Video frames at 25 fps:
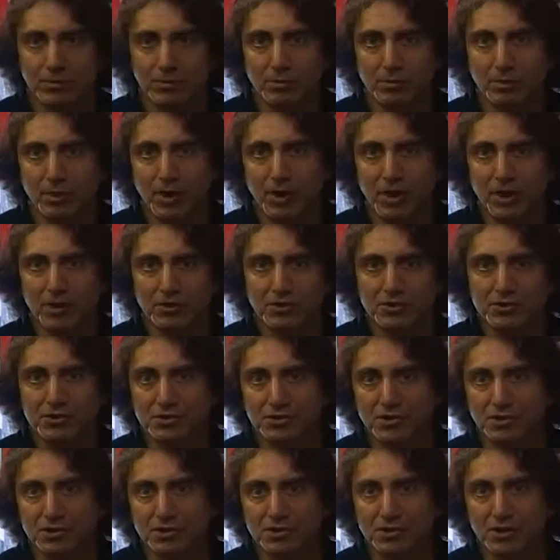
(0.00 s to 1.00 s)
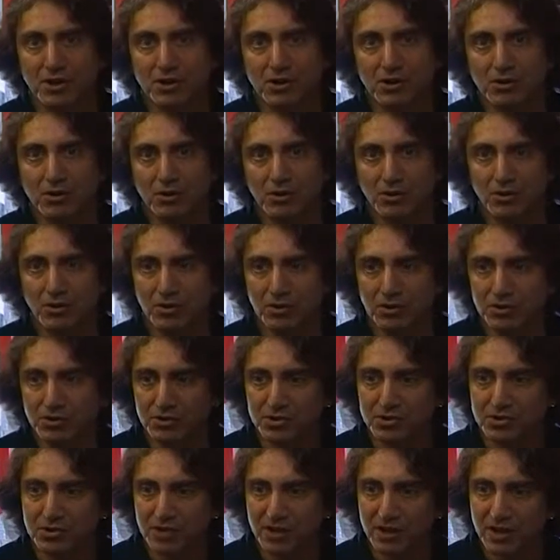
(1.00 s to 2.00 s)
you, the the sucker
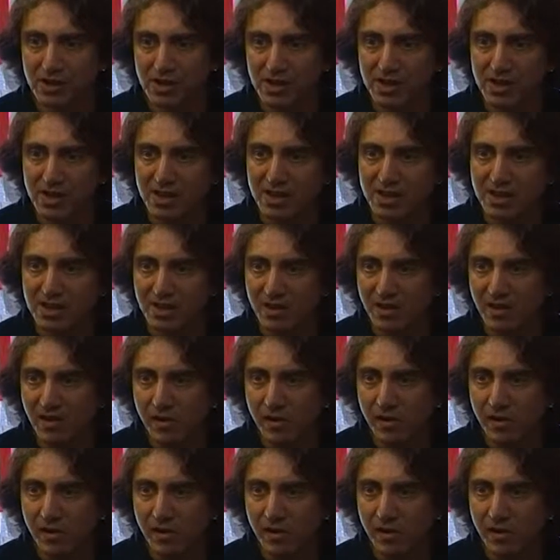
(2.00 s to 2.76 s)
or the sucky,